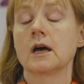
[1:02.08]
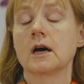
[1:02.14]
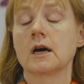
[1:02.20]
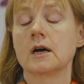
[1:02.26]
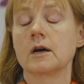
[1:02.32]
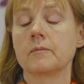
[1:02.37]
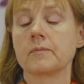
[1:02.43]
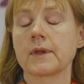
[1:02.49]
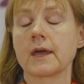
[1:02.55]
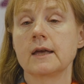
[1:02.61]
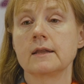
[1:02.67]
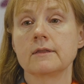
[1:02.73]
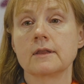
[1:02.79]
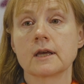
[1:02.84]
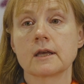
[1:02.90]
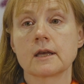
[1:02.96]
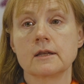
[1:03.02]
Um,
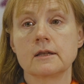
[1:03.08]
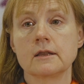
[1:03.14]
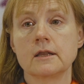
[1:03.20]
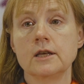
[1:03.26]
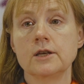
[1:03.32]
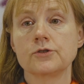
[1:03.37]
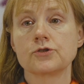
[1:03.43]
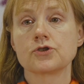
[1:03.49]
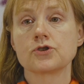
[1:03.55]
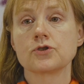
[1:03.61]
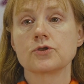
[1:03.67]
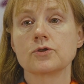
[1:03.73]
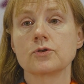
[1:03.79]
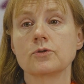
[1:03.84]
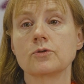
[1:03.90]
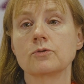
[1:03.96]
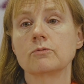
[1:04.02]
and they can lead
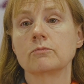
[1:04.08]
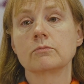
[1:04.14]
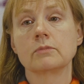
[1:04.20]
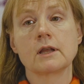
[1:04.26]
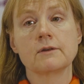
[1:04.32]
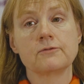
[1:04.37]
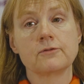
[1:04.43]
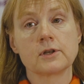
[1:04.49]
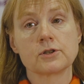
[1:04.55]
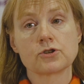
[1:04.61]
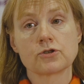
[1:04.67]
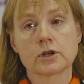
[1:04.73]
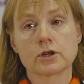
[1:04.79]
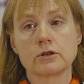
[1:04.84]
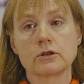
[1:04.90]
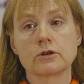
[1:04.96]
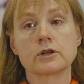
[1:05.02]
to left
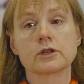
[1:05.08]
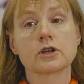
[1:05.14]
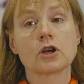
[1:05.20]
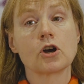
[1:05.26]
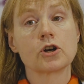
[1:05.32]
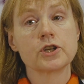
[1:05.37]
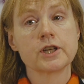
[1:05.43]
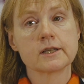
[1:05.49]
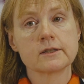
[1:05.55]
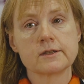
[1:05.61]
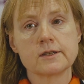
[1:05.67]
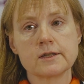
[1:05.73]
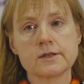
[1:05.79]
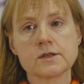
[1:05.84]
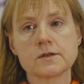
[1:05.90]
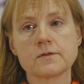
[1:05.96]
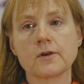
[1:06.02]
ventricular and cardiac
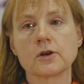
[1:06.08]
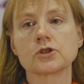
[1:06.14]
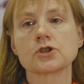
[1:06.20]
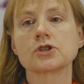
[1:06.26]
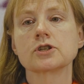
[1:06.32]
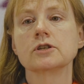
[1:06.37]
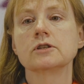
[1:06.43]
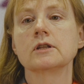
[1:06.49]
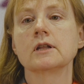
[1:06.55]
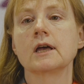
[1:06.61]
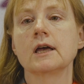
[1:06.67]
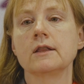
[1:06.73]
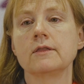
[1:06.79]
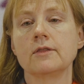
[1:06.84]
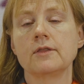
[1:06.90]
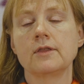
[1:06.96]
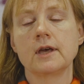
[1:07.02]
dysfunction,
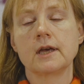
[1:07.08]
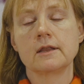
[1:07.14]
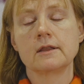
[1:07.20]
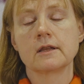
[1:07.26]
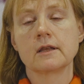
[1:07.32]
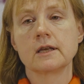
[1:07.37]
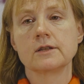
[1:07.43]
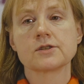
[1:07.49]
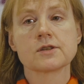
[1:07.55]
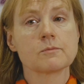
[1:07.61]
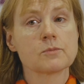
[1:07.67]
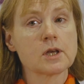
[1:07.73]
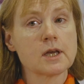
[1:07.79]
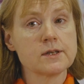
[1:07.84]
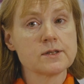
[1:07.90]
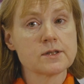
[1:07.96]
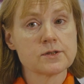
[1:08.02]
and then in some
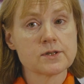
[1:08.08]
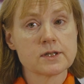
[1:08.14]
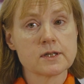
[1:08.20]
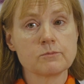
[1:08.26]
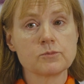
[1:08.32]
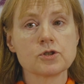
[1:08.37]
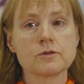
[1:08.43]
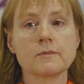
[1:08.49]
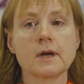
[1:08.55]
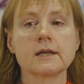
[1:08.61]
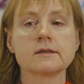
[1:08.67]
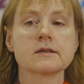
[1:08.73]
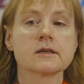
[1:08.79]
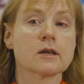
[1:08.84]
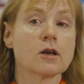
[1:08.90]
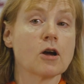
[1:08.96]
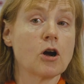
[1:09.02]
cases,
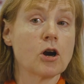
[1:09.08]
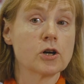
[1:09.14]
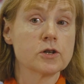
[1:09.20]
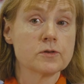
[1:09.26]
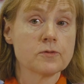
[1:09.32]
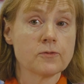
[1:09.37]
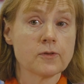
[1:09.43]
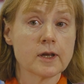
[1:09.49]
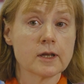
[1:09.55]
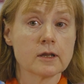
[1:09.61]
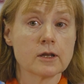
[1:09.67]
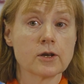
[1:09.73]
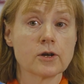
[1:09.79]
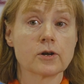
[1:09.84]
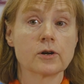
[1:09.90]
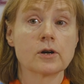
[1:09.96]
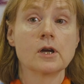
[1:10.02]
symptomatic heart
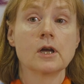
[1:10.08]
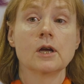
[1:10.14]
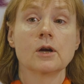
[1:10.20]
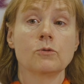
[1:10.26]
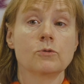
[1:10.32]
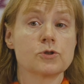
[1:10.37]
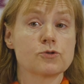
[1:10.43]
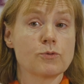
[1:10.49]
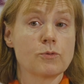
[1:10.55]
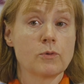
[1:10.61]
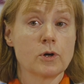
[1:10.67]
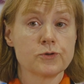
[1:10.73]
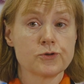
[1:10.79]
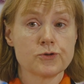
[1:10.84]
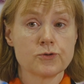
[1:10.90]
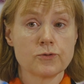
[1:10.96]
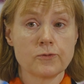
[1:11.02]
failure, which we
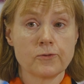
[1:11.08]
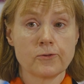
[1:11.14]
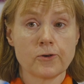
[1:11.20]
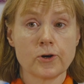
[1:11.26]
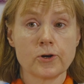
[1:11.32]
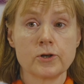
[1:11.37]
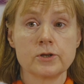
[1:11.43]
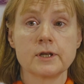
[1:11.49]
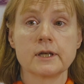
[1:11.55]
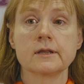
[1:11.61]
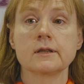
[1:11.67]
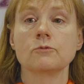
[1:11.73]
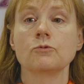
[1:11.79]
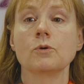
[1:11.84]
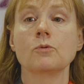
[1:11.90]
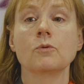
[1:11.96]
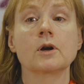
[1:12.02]
want to avoid.
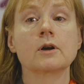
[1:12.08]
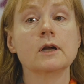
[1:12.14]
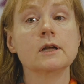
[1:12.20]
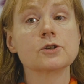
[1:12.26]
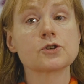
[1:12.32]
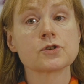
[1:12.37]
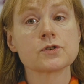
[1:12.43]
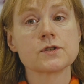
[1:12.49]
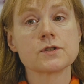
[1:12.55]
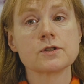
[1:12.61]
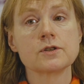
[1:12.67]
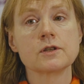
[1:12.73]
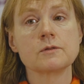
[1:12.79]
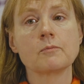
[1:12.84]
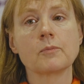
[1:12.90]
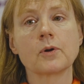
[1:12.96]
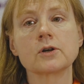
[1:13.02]
And we were interested
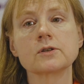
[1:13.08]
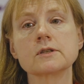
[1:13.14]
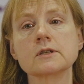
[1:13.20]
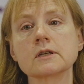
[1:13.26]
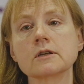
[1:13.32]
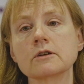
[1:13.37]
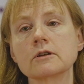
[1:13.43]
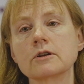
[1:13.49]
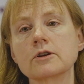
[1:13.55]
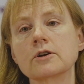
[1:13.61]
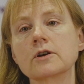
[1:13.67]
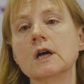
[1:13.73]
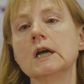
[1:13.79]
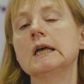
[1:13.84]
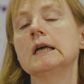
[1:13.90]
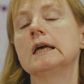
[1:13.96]
in particular